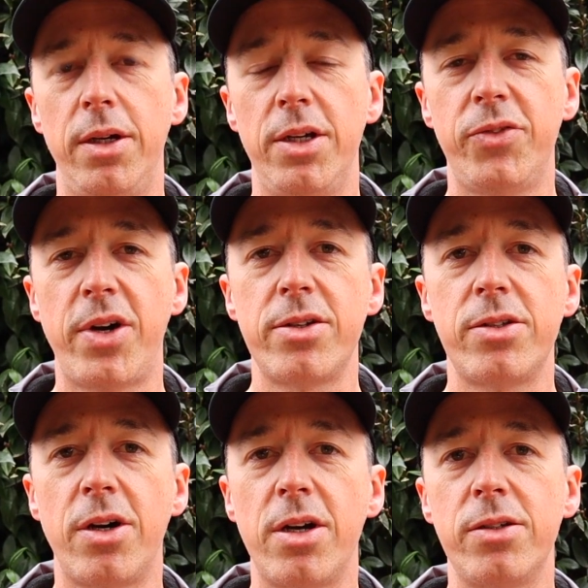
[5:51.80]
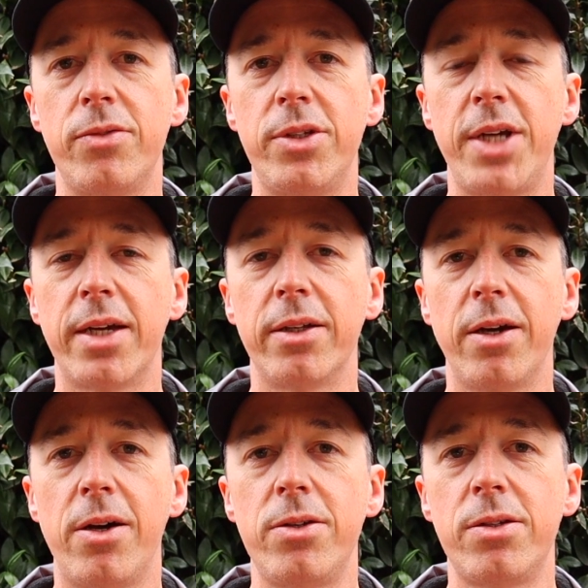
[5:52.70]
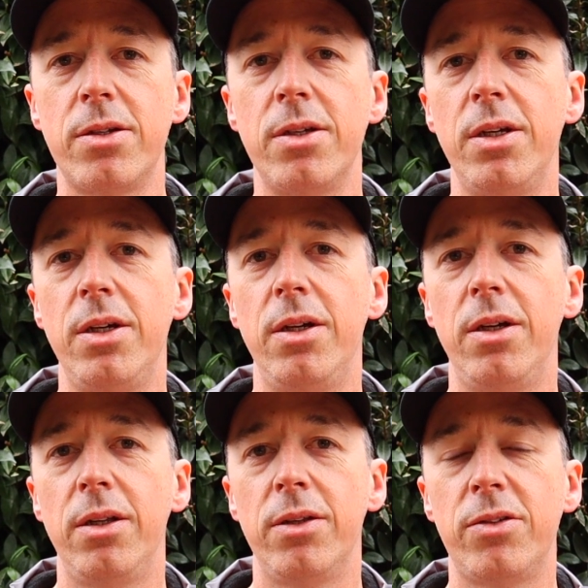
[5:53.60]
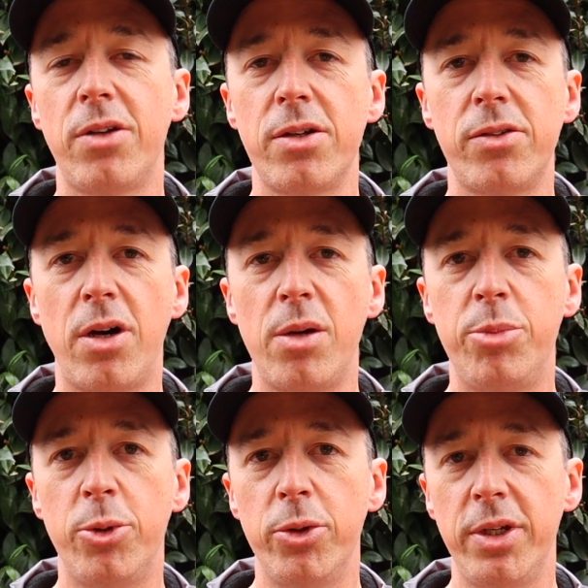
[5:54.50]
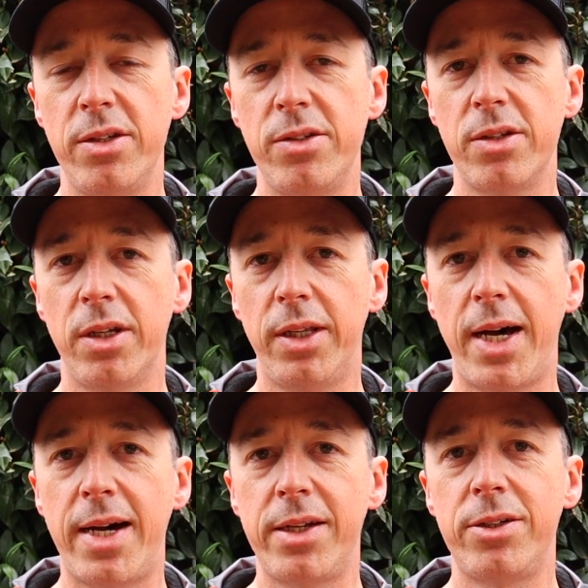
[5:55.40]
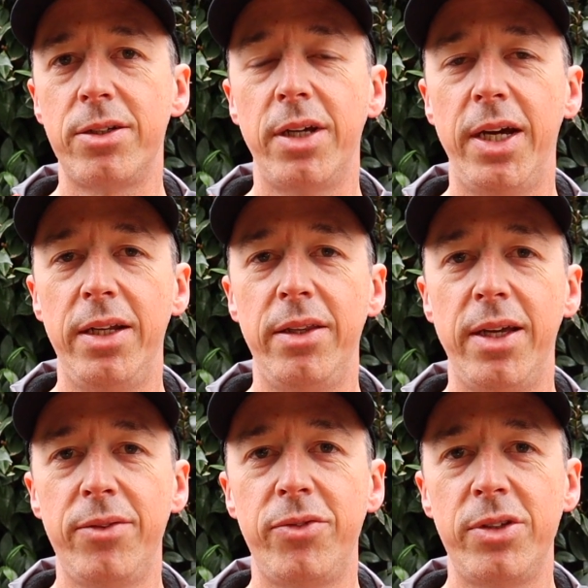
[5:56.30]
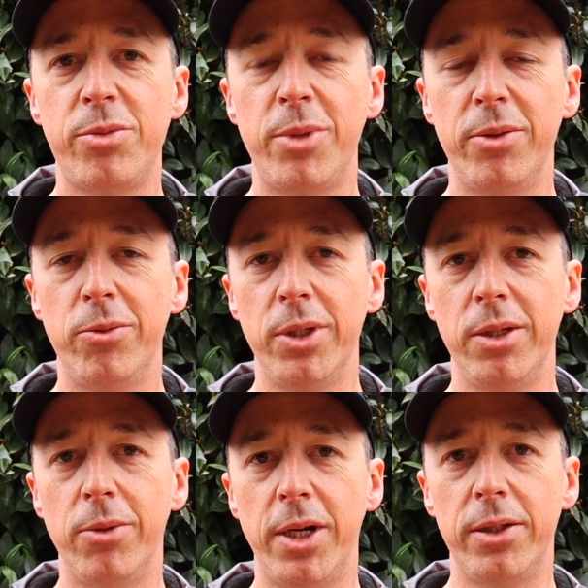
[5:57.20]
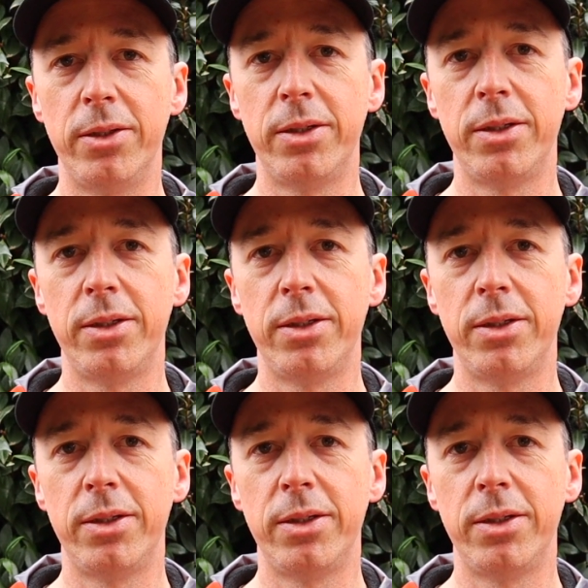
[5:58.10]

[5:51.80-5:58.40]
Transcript: As far as size of the jacket goes, the size that I bought is a large, and that fits me really well.